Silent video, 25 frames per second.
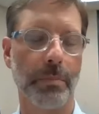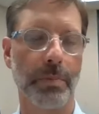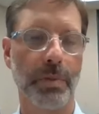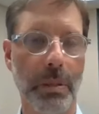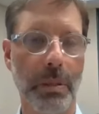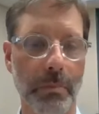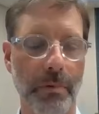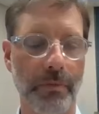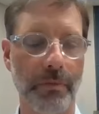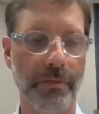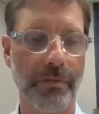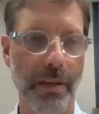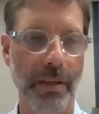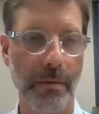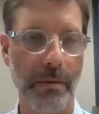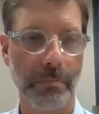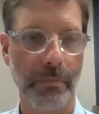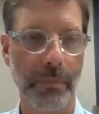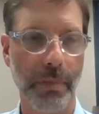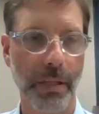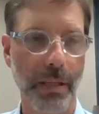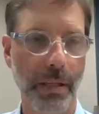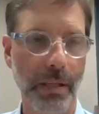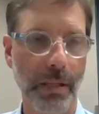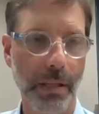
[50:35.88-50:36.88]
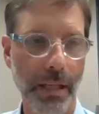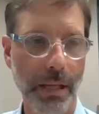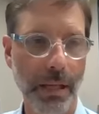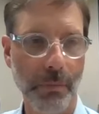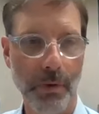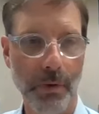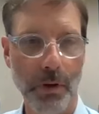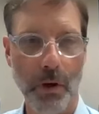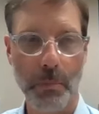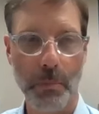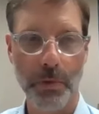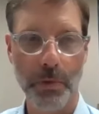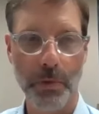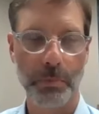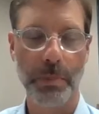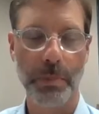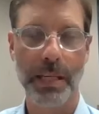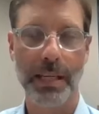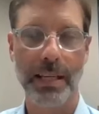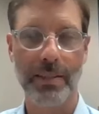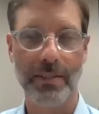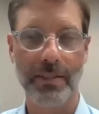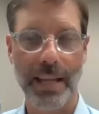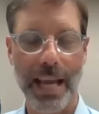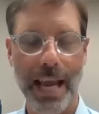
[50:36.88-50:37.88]
Some of them, it would almost
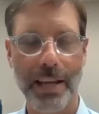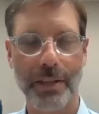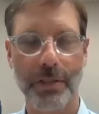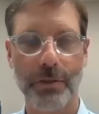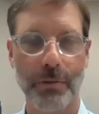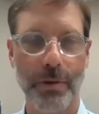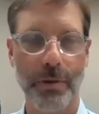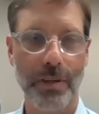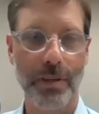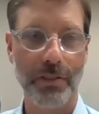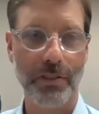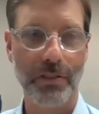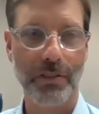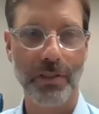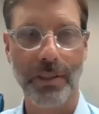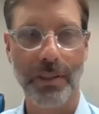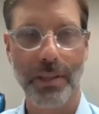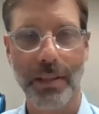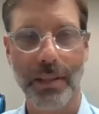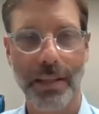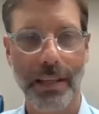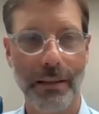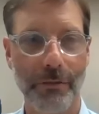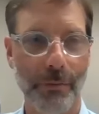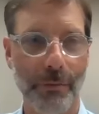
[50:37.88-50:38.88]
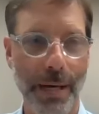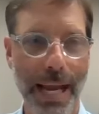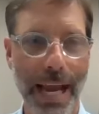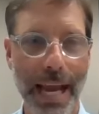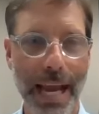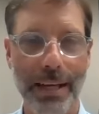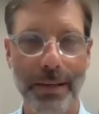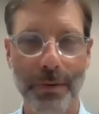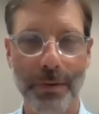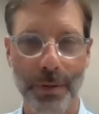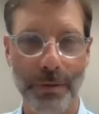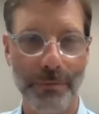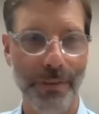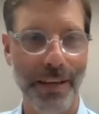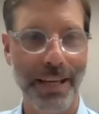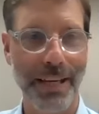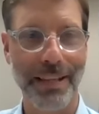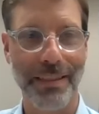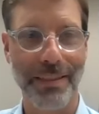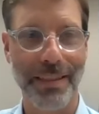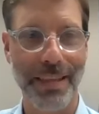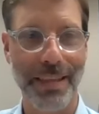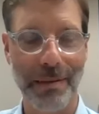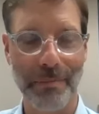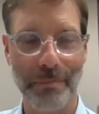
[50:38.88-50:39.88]
be disastrous if we had to
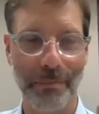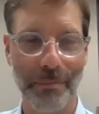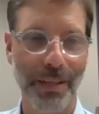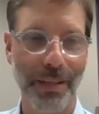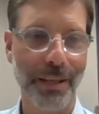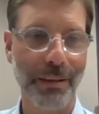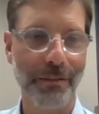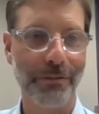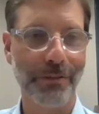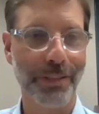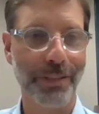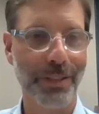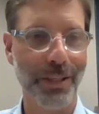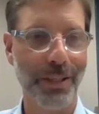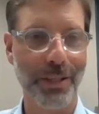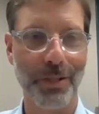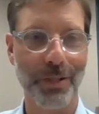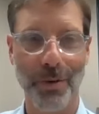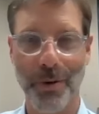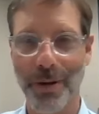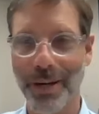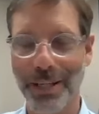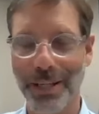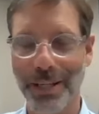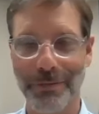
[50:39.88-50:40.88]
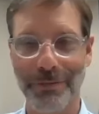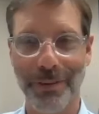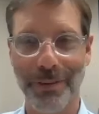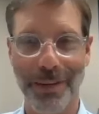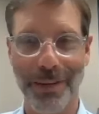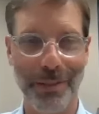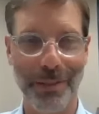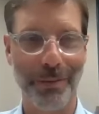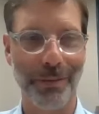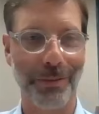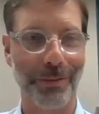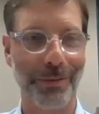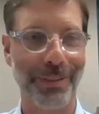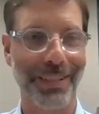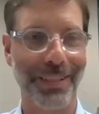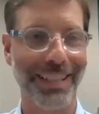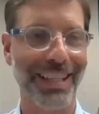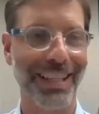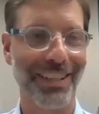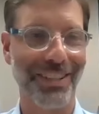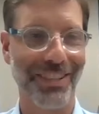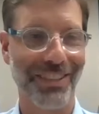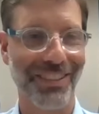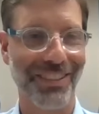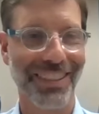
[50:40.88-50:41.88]
invite them to join us for another 3
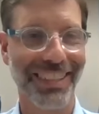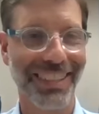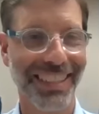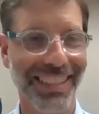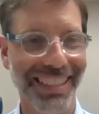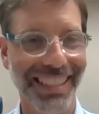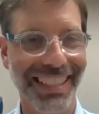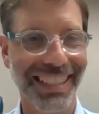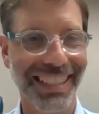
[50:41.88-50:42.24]
years.